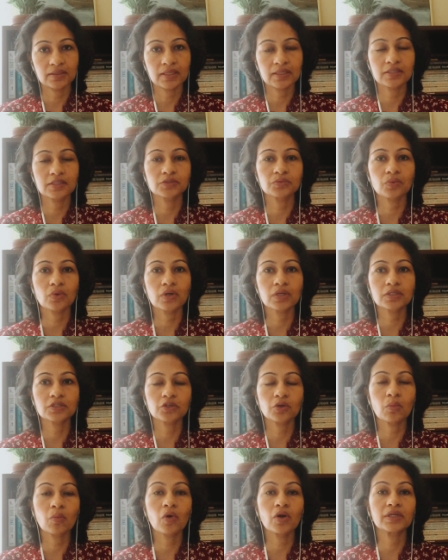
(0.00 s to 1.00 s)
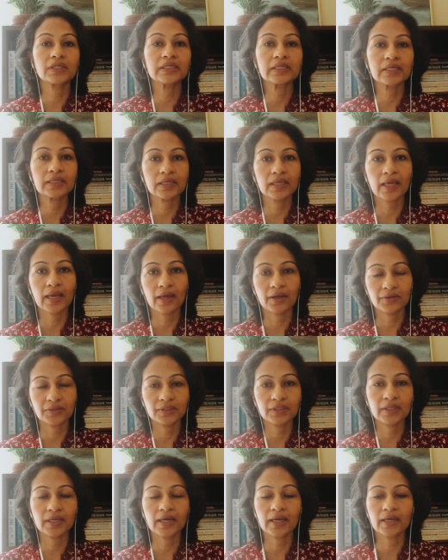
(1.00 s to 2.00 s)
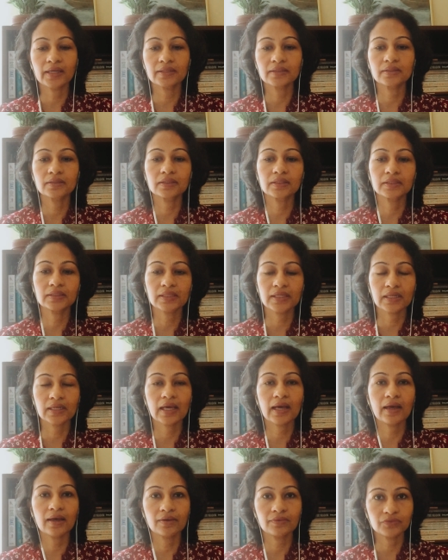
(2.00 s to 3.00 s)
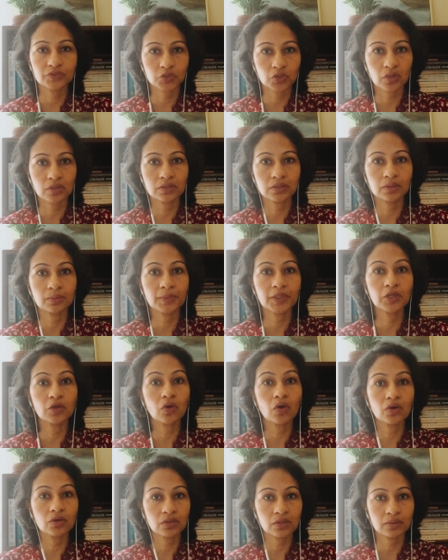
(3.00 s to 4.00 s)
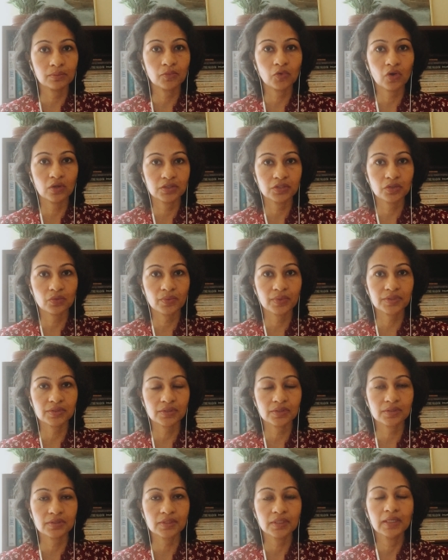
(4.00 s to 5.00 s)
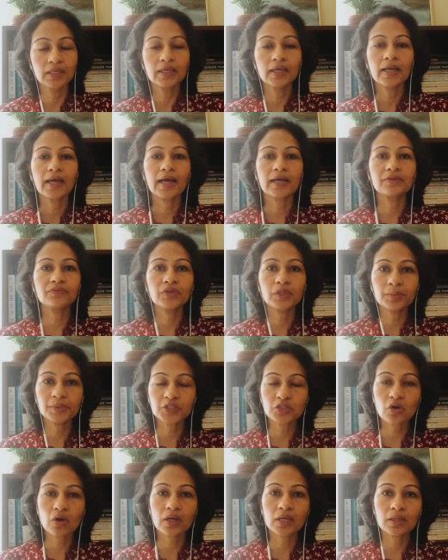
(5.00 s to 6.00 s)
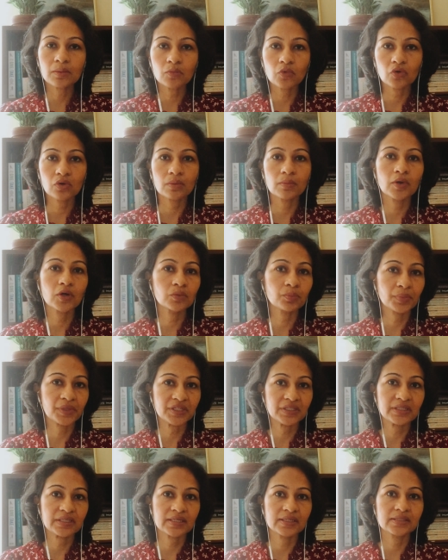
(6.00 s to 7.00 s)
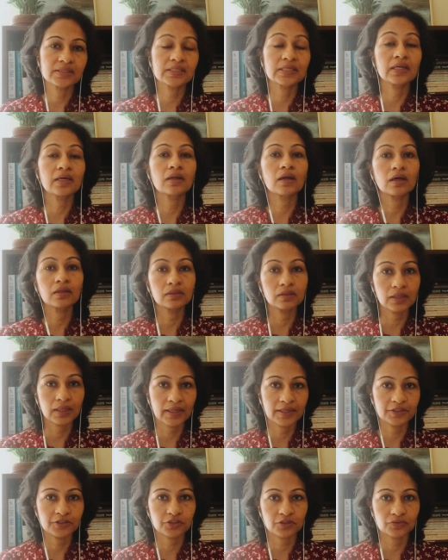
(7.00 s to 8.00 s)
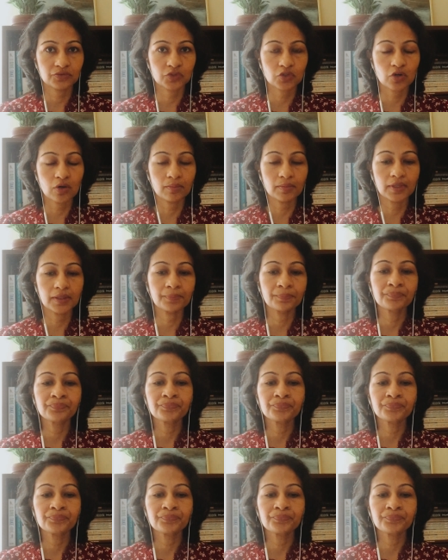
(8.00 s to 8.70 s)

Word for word: That is what your body can carry, and it can have short term and long term consequences. And we'll be talking more about PTSD and other kinds of trauma.